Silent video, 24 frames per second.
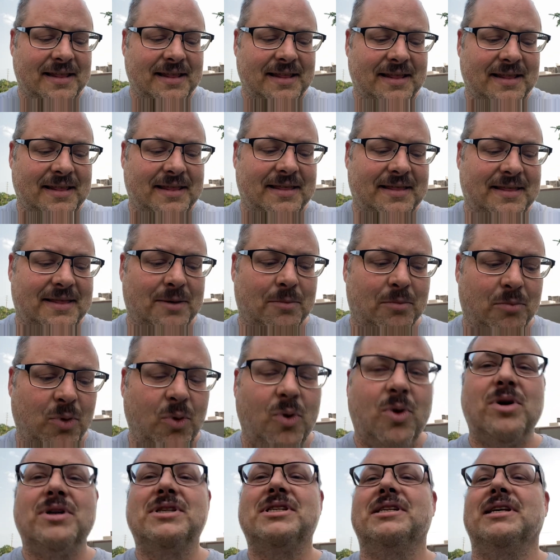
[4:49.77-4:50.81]
The
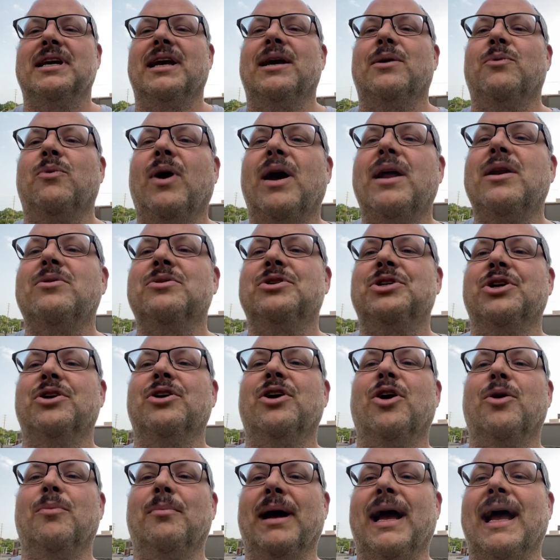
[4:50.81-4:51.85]
board said, why don't you
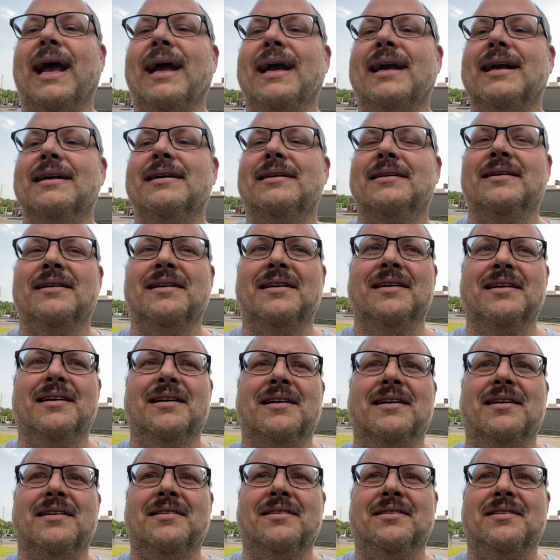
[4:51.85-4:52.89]
go back
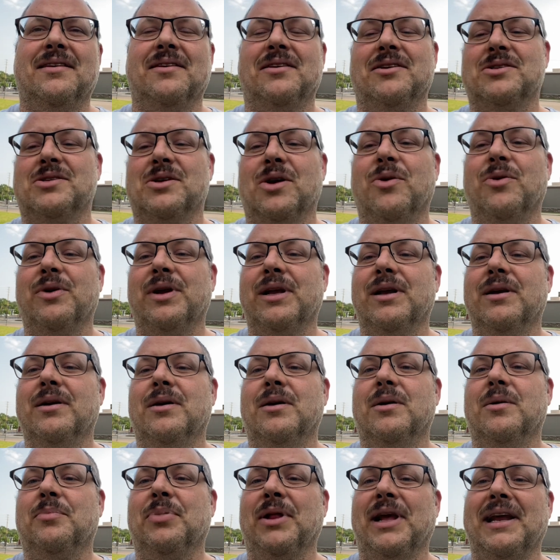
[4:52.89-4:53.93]
to the
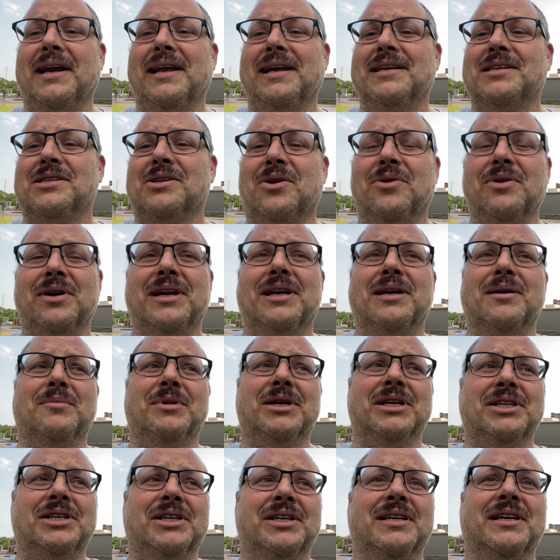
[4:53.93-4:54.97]
Planning and Zoning
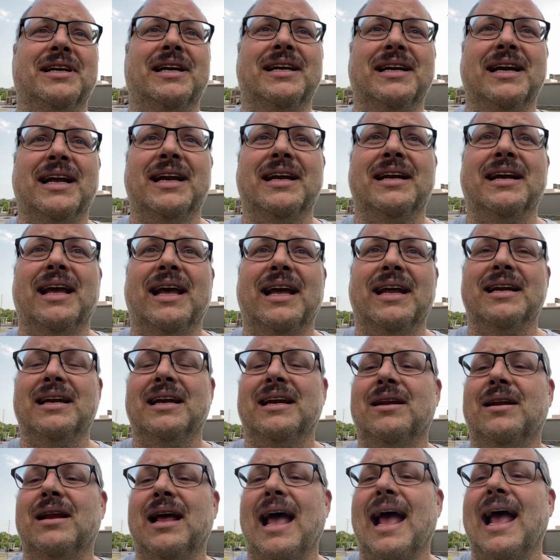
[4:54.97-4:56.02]
Commission and
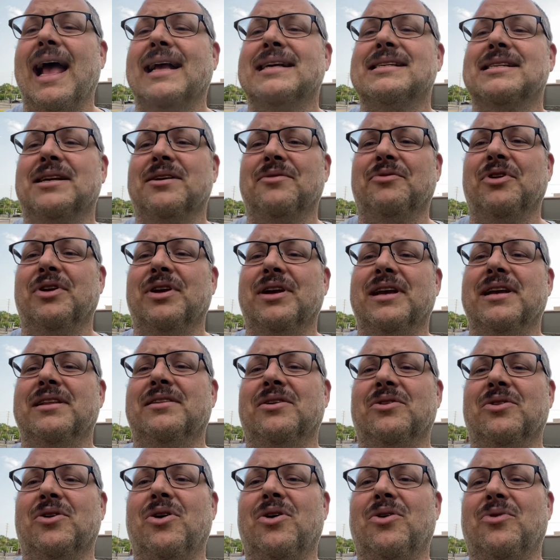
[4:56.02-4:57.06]
ask if you can get
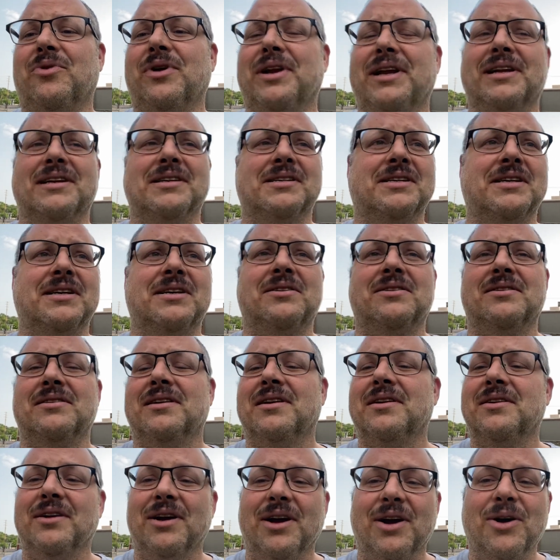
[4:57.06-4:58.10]
the law reconsidered?
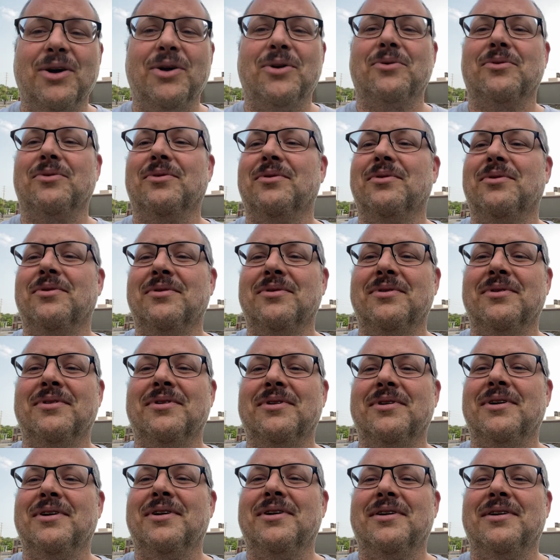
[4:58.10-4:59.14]
No.
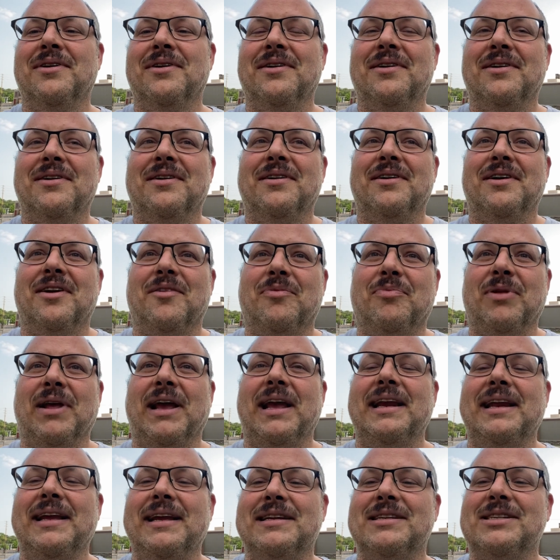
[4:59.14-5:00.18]
If
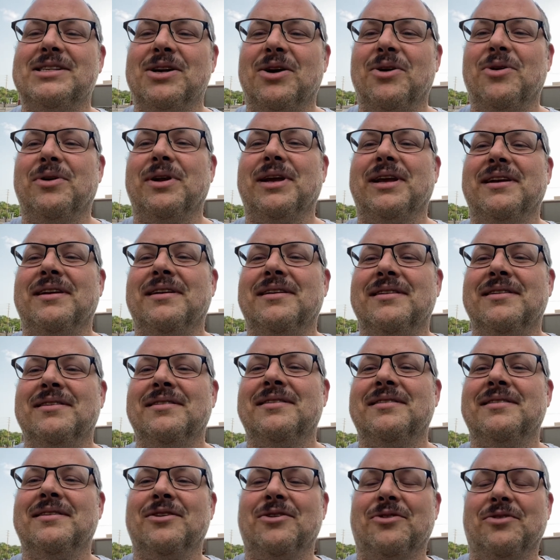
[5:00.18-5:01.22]
planning and zoning,
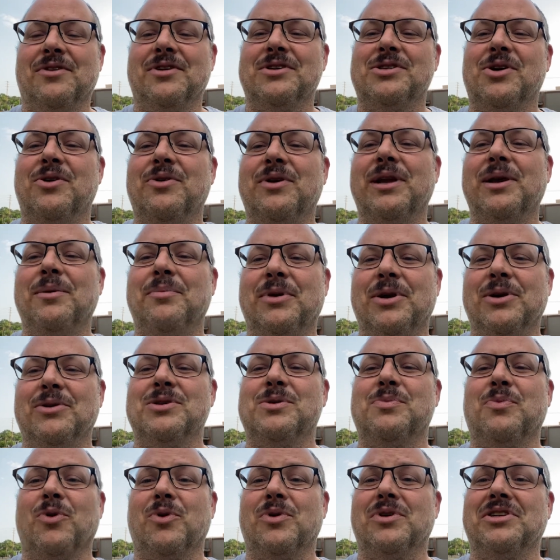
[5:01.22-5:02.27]
or the zoning appeals
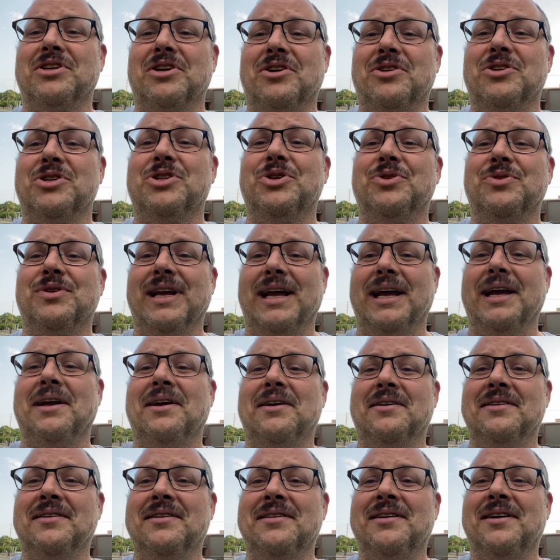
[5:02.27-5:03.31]
board, turns you
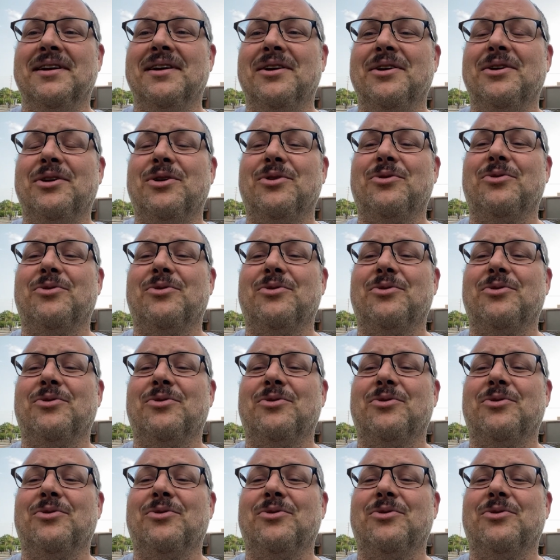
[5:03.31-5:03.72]
down, your